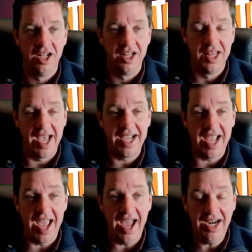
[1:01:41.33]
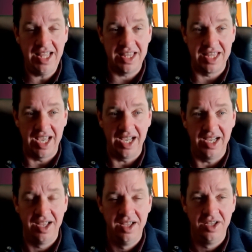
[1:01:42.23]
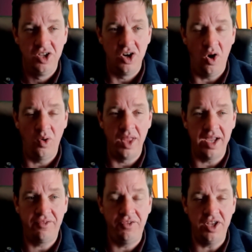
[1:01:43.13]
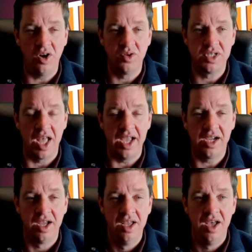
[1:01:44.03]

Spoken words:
like anything. You know, like Vito's like,